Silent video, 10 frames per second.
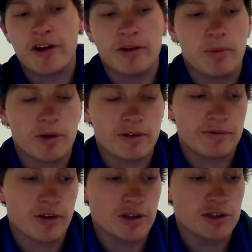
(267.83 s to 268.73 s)
important
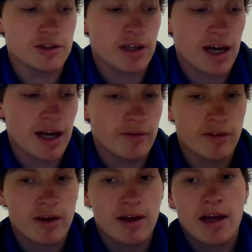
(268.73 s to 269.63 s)
virtue to have,
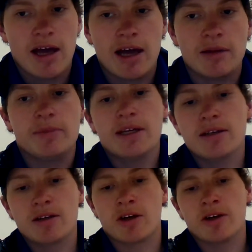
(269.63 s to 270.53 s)
and being
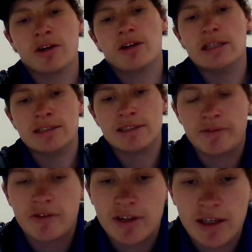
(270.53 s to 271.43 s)
a learner is
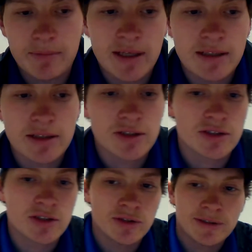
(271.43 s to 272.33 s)
different than being a
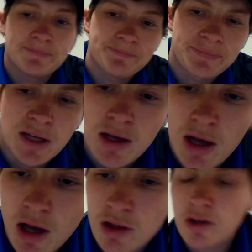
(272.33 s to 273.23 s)
student.
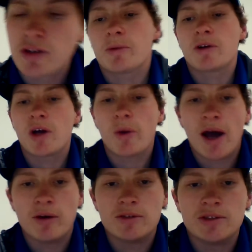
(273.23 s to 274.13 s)
A learner will go
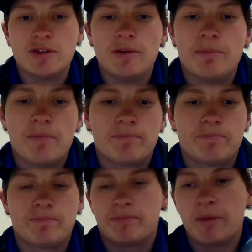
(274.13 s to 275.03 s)
out and do
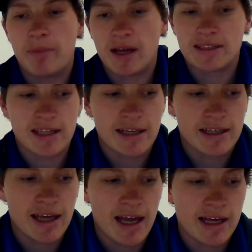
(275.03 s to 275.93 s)
the best they
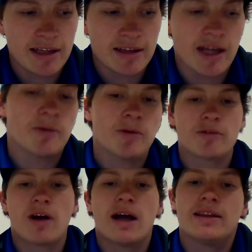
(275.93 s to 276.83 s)
can. They will
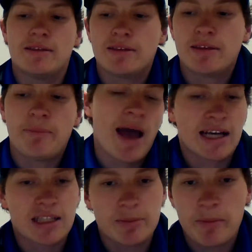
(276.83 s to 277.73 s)
write the
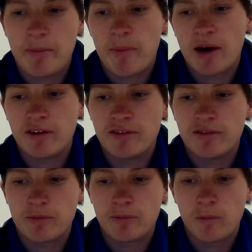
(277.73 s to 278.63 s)
maximum amount
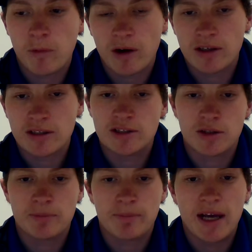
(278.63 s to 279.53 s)
of words
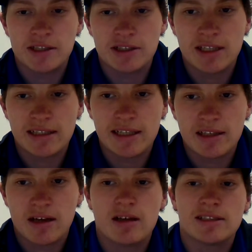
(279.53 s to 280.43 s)
or pages they need
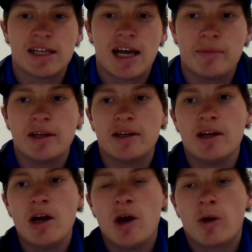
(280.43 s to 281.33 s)
on assignment,
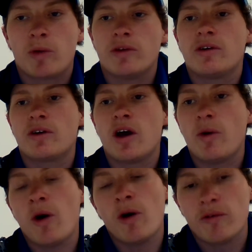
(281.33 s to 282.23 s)
or they'll go
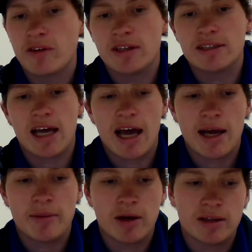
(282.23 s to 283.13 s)
over the
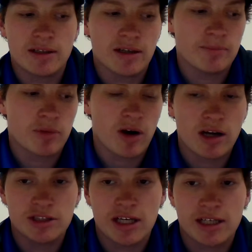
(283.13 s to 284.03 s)
time on a
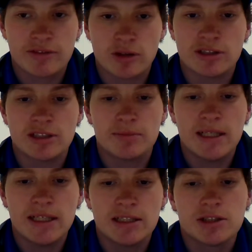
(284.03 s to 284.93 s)
project for a
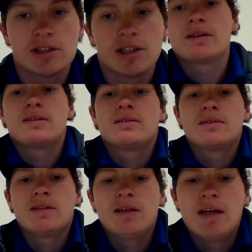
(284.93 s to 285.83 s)
speech.
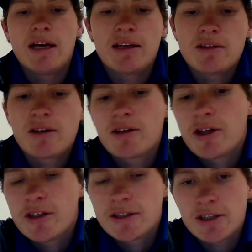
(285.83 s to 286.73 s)
And the learner
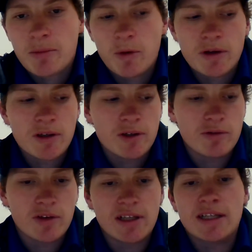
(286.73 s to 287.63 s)
is someone who
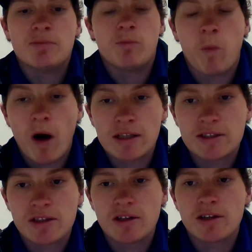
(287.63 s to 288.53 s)
really wants
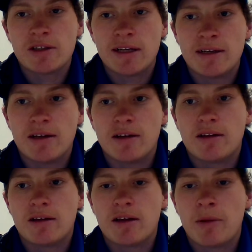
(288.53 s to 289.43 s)
to learn and
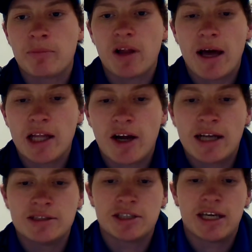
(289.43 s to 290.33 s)
apply their
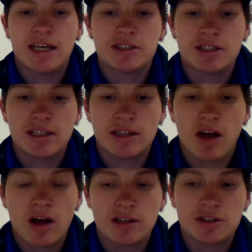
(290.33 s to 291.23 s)
education and
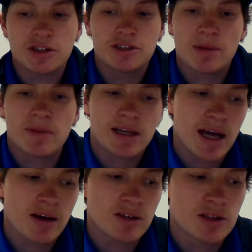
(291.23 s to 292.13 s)
knowledge to something
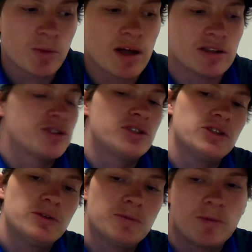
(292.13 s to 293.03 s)
else, while a
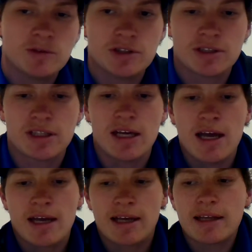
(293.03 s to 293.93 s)
student will just
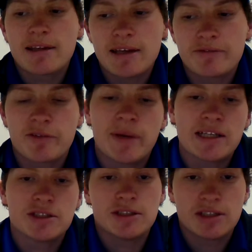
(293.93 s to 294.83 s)
get the
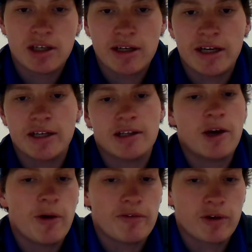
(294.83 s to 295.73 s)
information, study it,
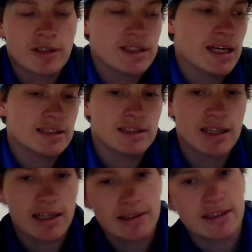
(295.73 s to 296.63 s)
know it for the test, and
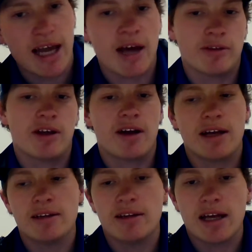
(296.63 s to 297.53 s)
then it's out their
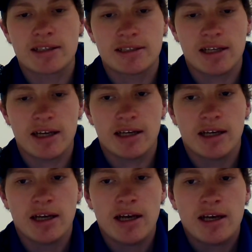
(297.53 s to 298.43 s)
head the next day.
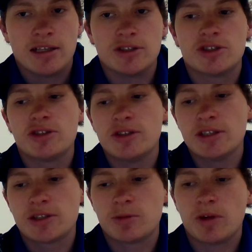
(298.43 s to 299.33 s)
And
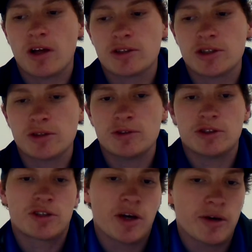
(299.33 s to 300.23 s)
students will also
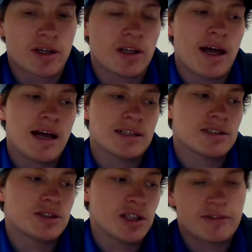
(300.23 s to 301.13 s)
just go to class
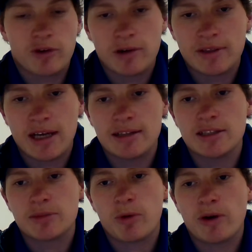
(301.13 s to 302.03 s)
just for
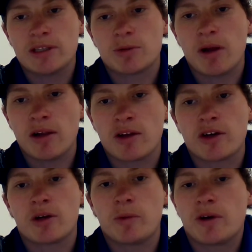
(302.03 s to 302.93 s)
attendance points, while a
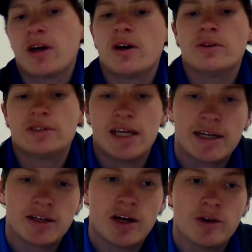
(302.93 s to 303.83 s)
learner will go
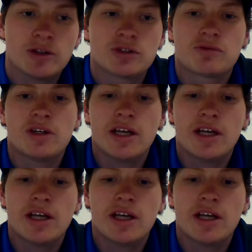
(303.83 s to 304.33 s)
take notes, really